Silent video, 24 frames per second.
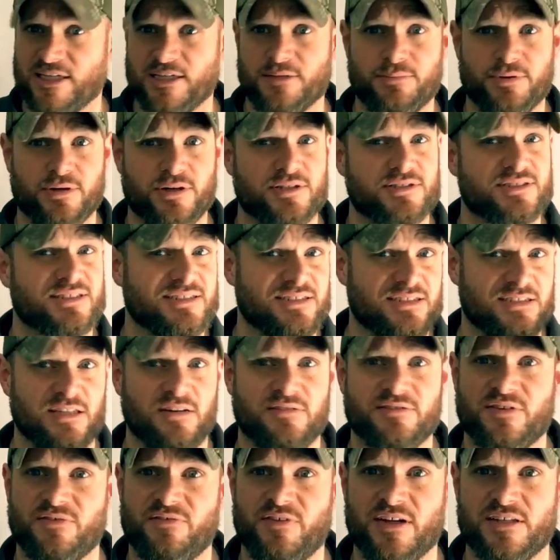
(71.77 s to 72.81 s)
in-person
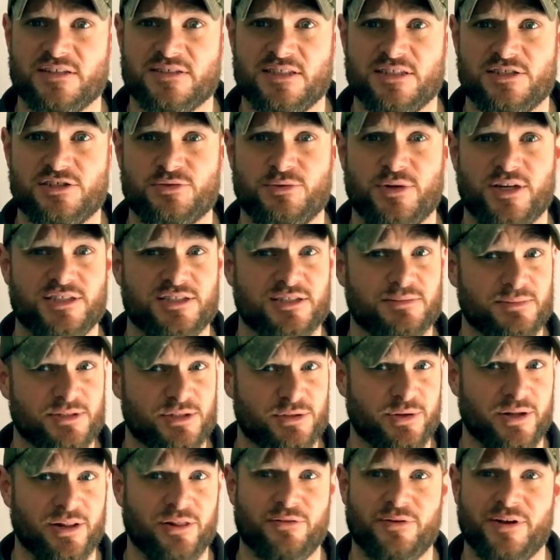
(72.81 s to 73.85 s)
self-defense situation
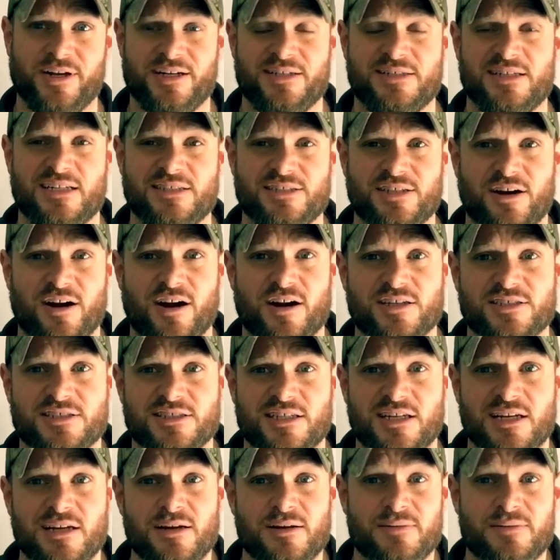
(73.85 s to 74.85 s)
between three to ten yards,